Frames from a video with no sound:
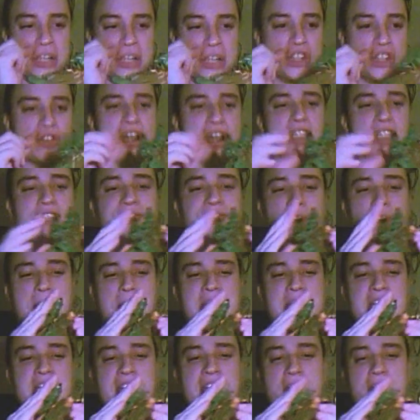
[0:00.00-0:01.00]

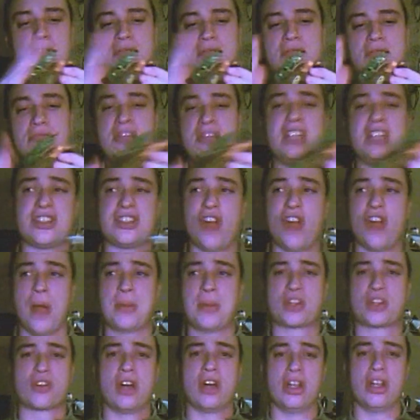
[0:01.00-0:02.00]
Transforming it, it's
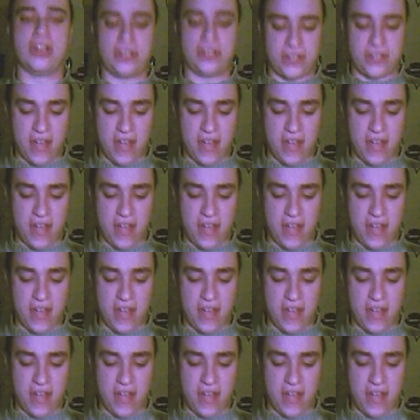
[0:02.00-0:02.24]
Cybertron,